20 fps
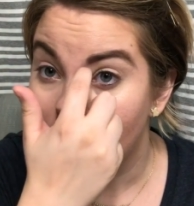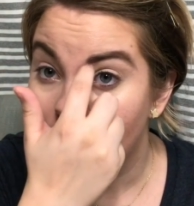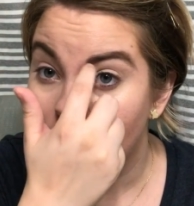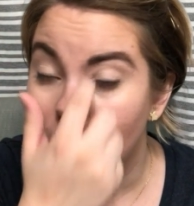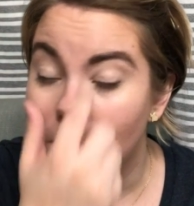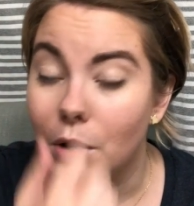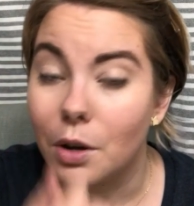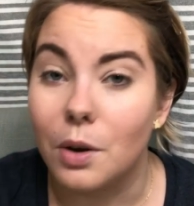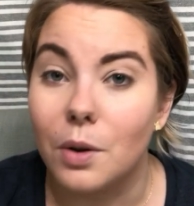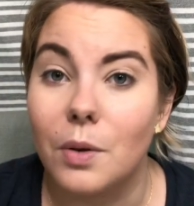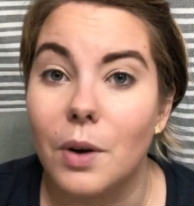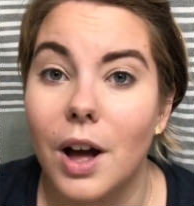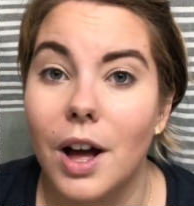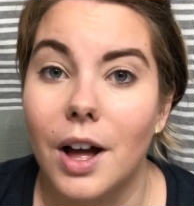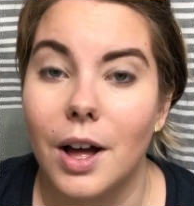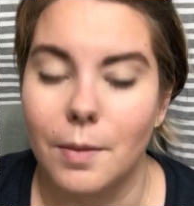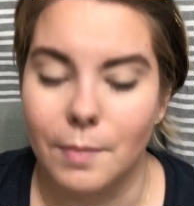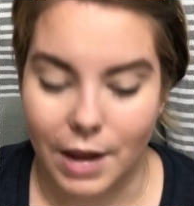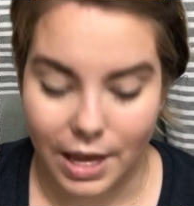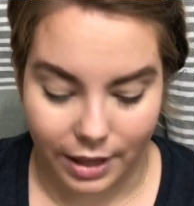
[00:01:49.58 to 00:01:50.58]
So
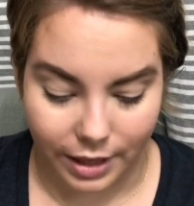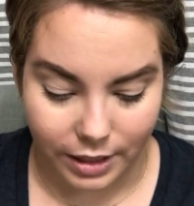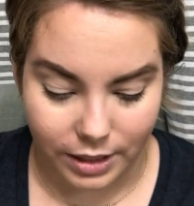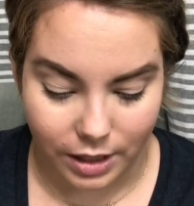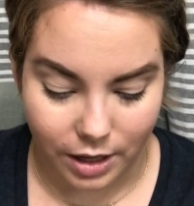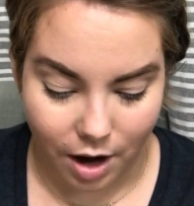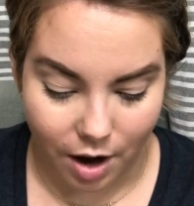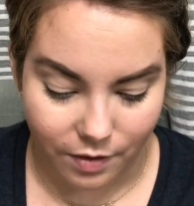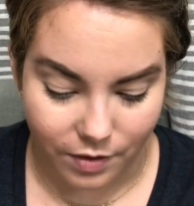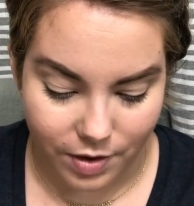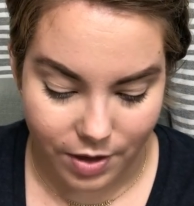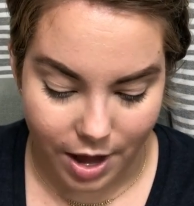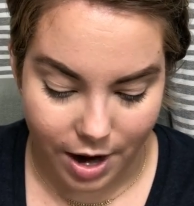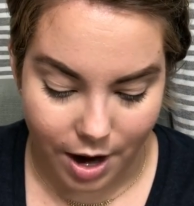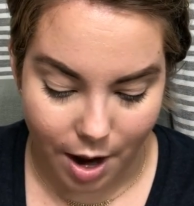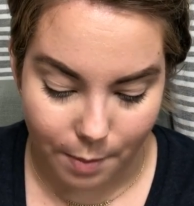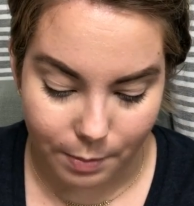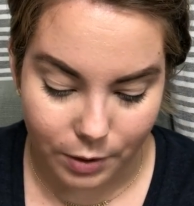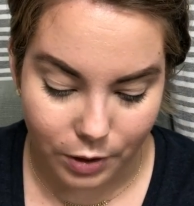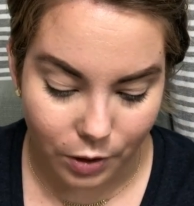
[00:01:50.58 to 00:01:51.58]
I like to cover that
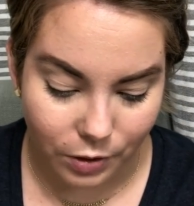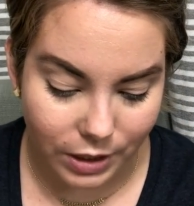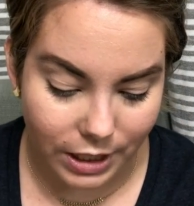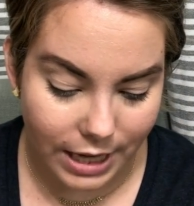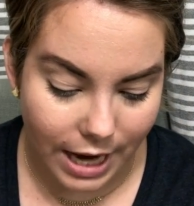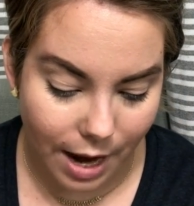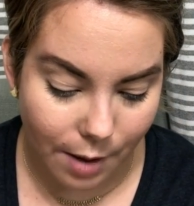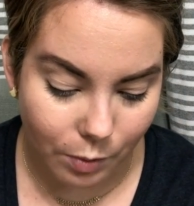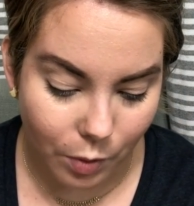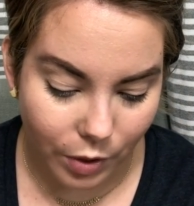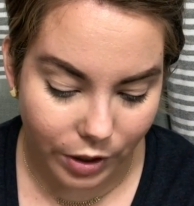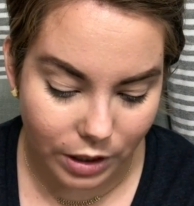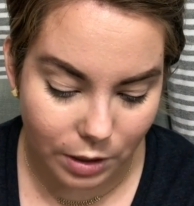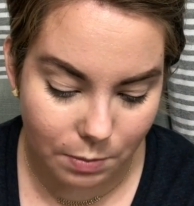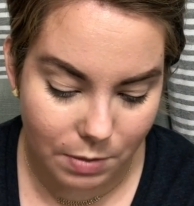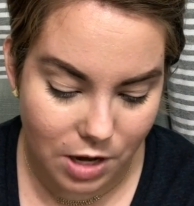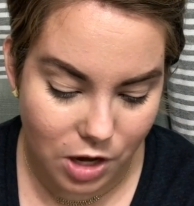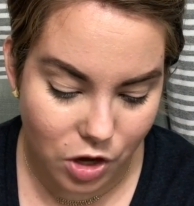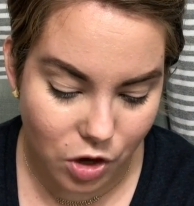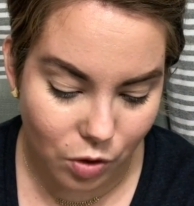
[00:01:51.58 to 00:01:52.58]
up. So today I'm going to
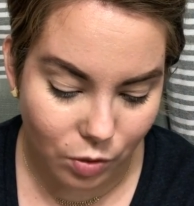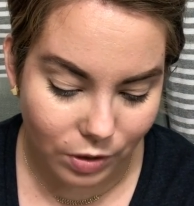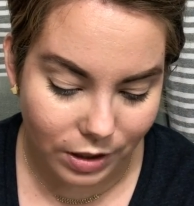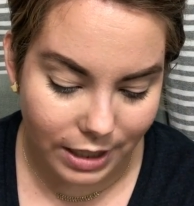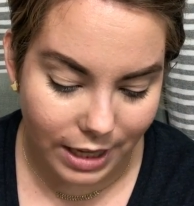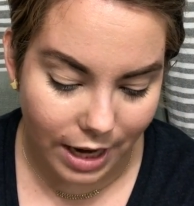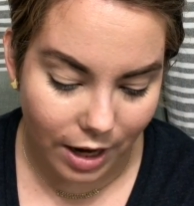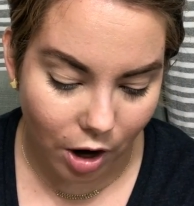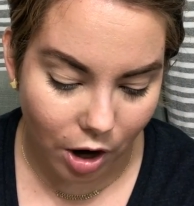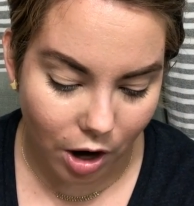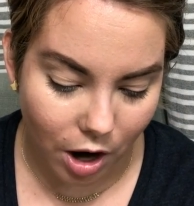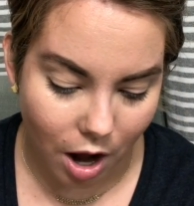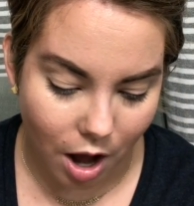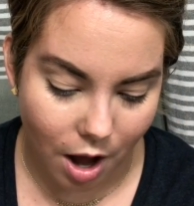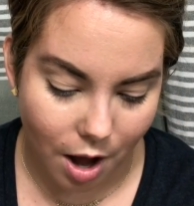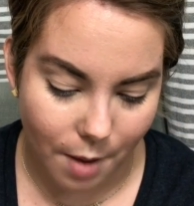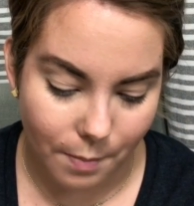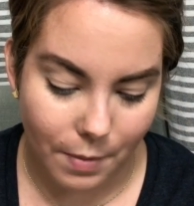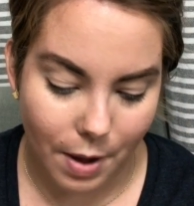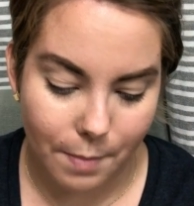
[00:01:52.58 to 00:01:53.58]
be using
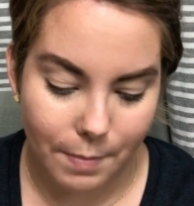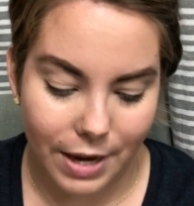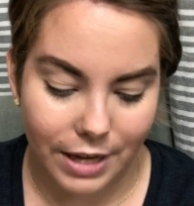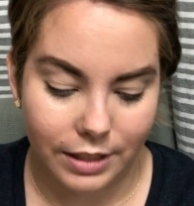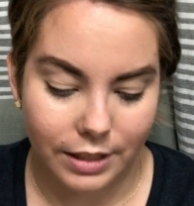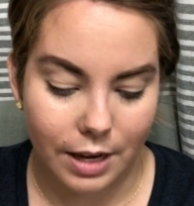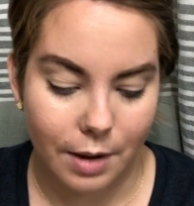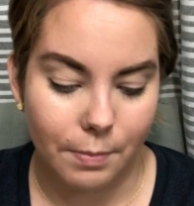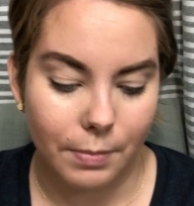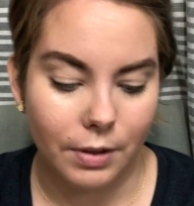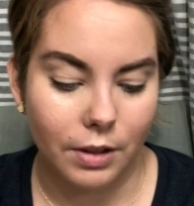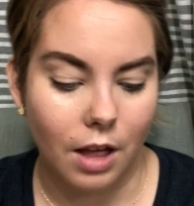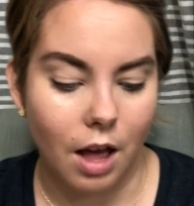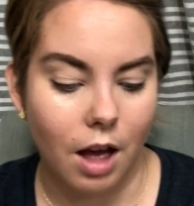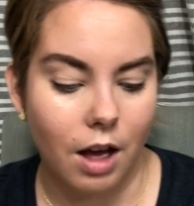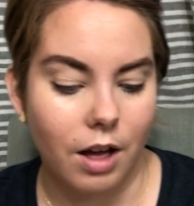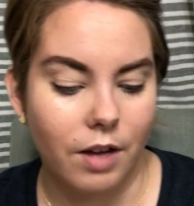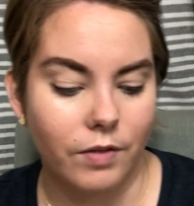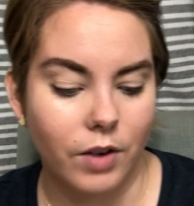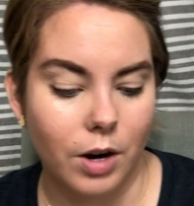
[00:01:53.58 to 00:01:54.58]
my sample
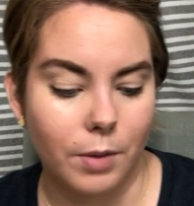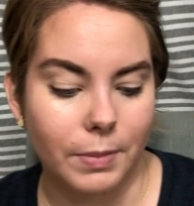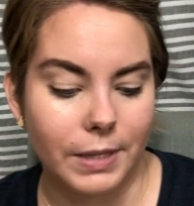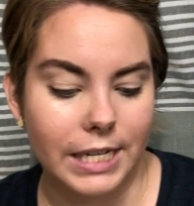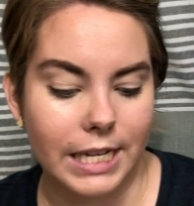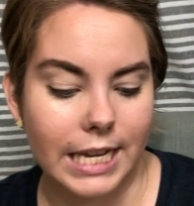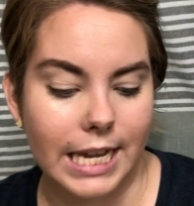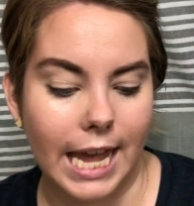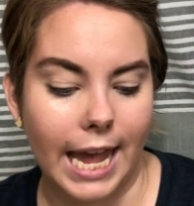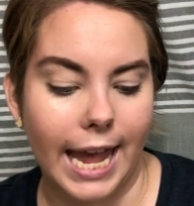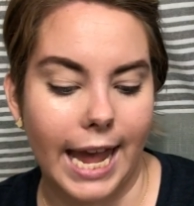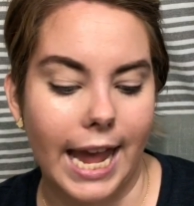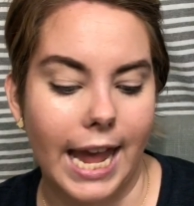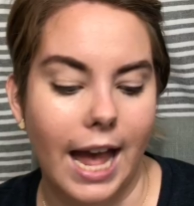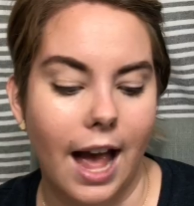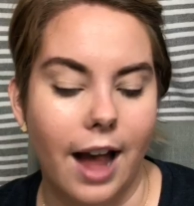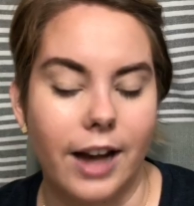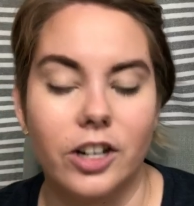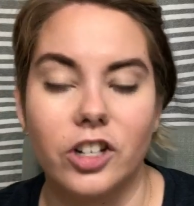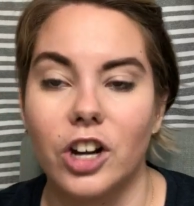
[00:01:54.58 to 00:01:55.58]
of Urban Decay
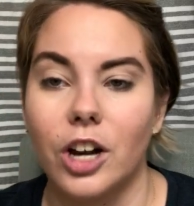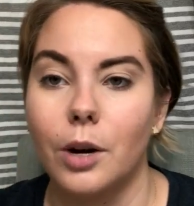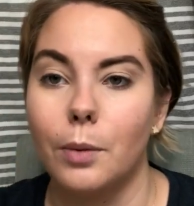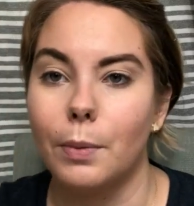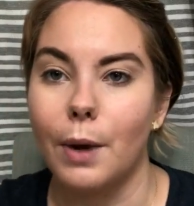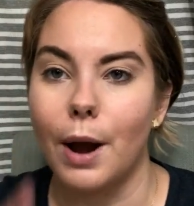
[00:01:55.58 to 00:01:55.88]
Eyeshadow